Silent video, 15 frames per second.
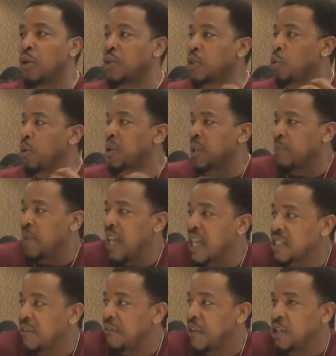sort of something that
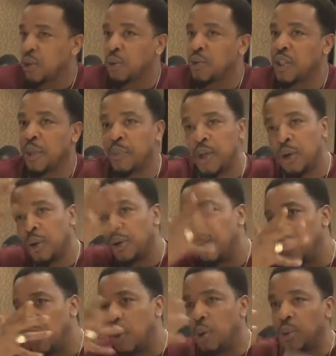has a physical something or,
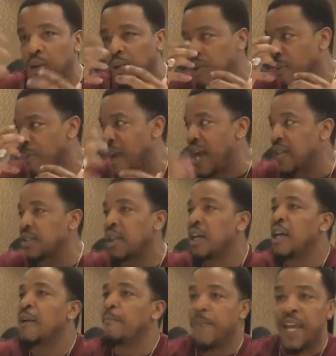it's a mask,
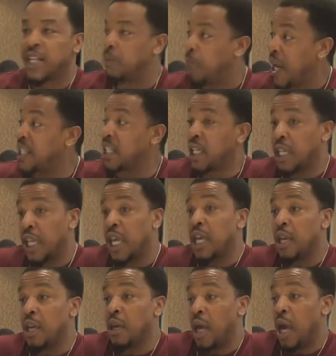it's
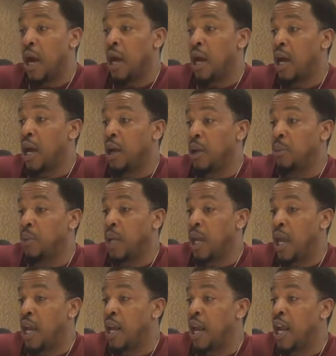basically
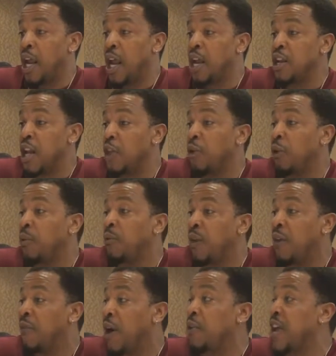another
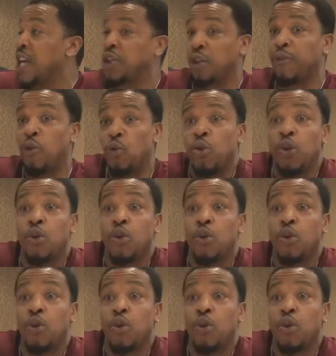variation of who